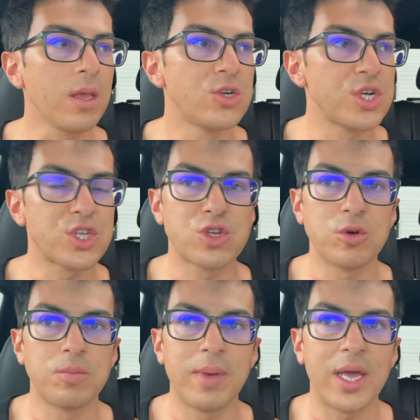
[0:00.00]
just
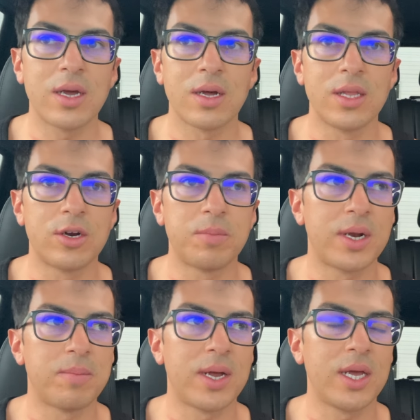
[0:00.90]
to make a little
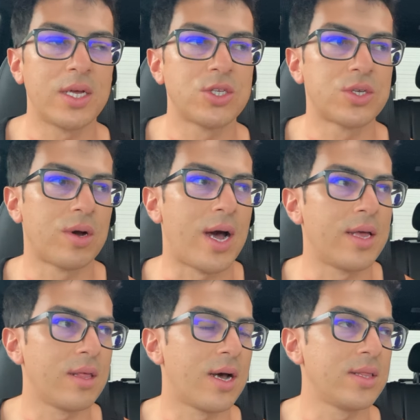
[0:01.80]
bit of money. And so
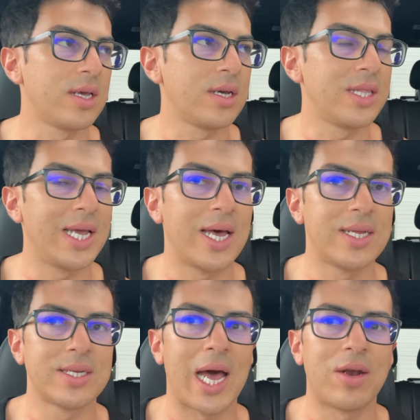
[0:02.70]
I, I think in the
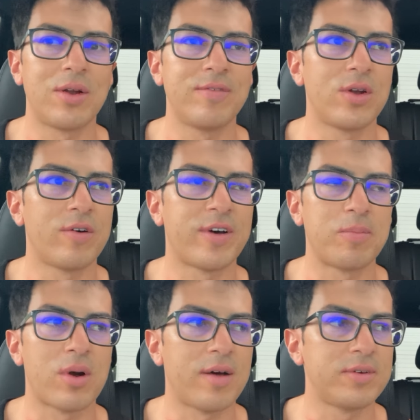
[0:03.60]
end, I don't even know if I
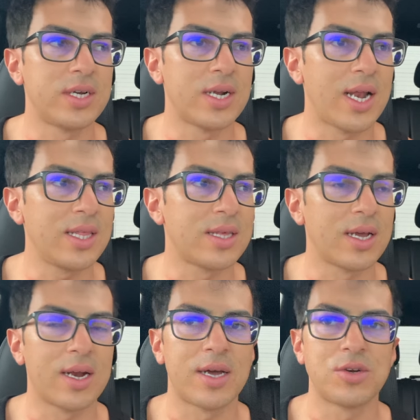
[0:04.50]
profited
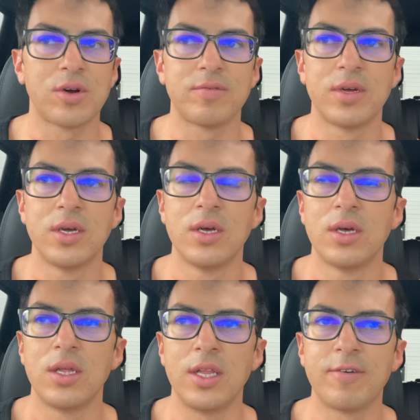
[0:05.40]
anything. And I drove
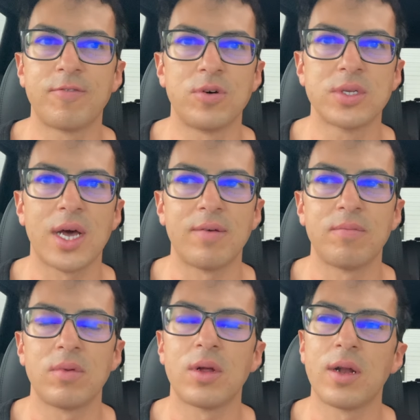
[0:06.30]
Lyft full
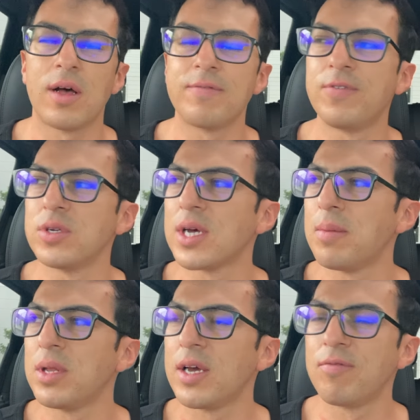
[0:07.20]
time, not full
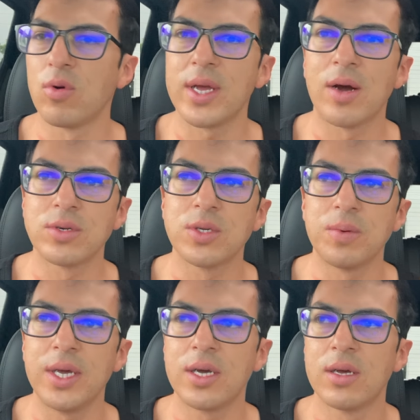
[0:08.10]
time, but like 40 hours a
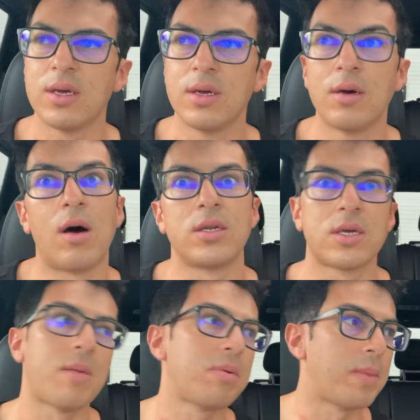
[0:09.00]
week on
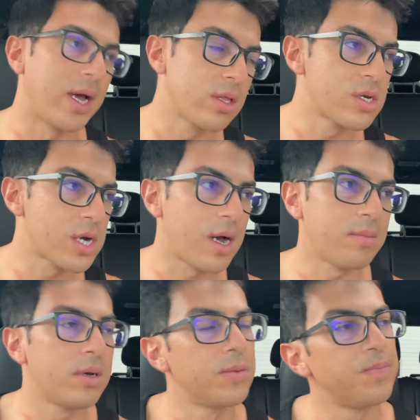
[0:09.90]
top of my other
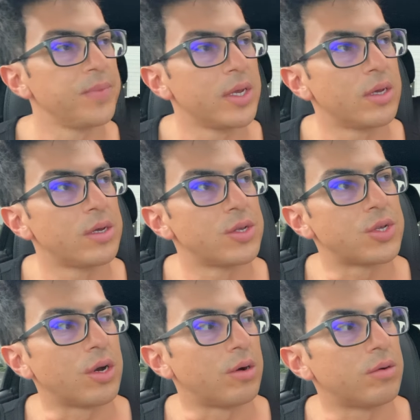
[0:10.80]
job.
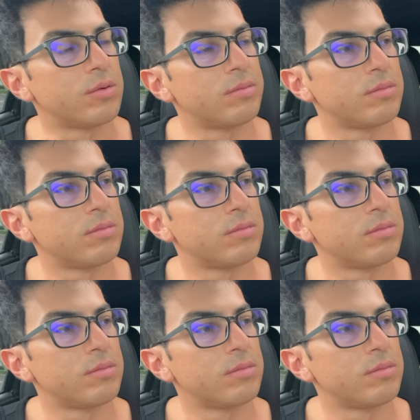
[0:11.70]
So